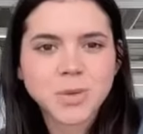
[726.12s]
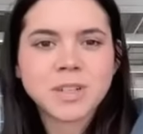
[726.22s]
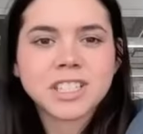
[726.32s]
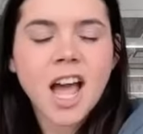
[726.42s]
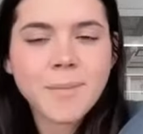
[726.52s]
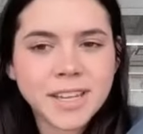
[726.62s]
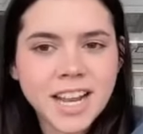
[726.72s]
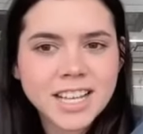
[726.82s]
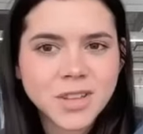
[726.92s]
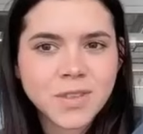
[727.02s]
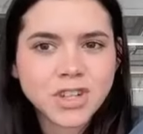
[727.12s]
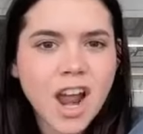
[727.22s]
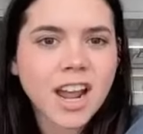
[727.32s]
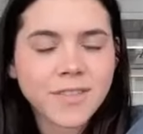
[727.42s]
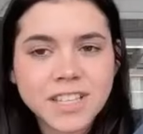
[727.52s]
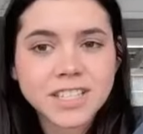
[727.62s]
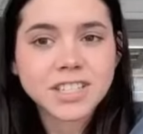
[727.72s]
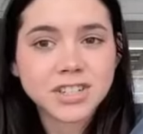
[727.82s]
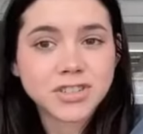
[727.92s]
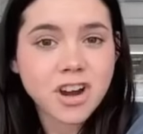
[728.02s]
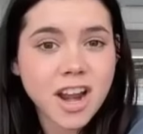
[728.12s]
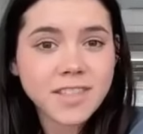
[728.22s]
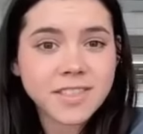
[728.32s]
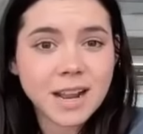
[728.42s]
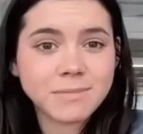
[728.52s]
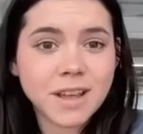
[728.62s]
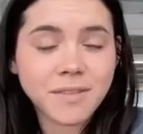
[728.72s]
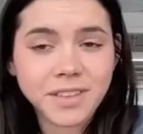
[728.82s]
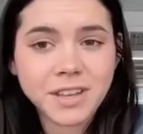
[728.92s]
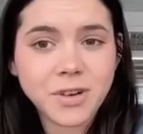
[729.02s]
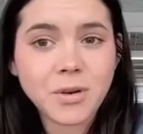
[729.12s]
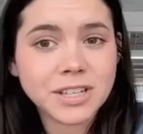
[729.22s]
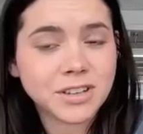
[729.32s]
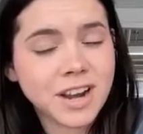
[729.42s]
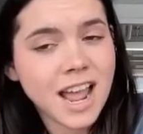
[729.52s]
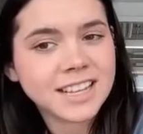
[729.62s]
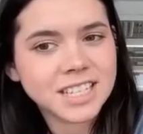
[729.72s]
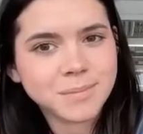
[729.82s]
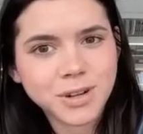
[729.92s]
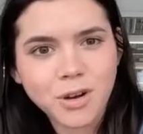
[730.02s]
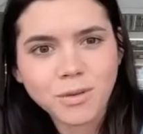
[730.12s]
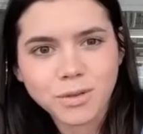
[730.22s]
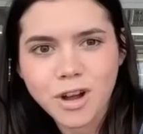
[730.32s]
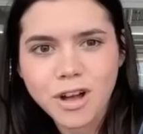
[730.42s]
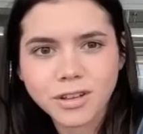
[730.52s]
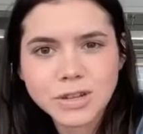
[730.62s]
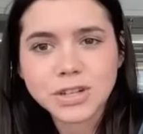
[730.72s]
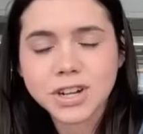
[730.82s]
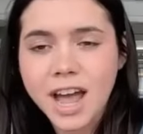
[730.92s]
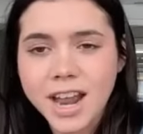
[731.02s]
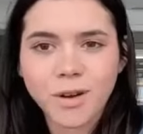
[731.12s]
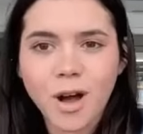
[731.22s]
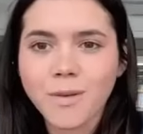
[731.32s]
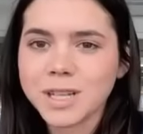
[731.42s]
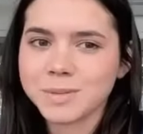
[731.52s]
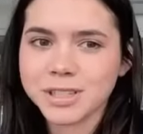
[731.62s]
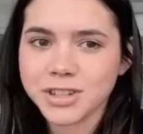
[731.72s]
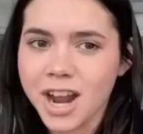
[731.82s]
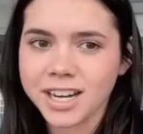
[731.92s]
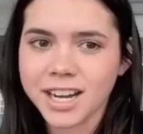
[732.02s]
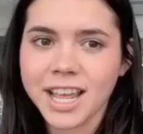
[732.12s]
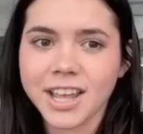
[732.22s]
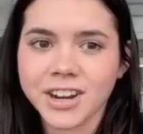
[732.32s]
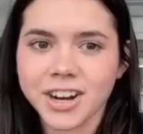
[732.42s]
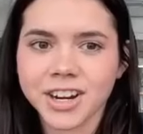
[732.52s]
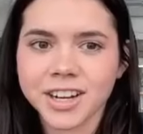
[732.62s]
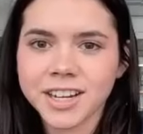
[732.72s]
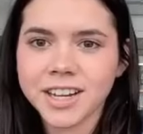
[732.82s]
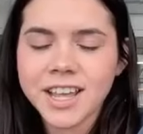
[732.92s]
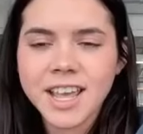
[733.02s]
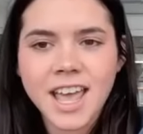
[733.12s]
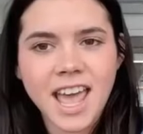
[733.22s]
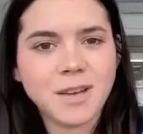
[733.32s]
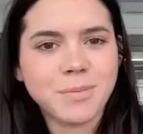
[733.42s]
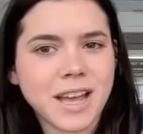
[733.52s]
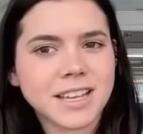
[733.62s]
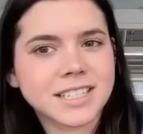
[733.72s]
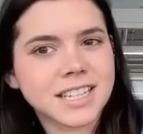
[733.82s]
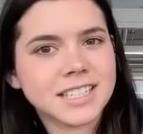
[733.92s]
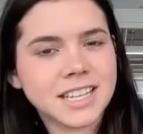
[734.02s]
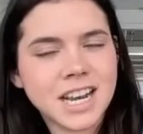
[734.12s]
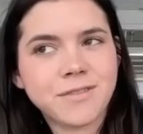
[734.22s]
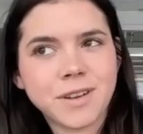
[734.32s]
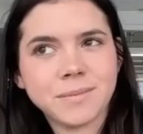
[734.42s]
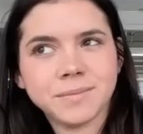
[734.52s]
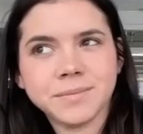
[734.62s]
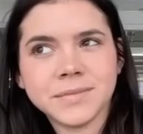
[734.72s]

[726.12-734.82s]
what's coming next on the track. If it's straight, then I'm definitely focused on exit, but overall, you should kind of always be trying to hit your apexes. And if I'm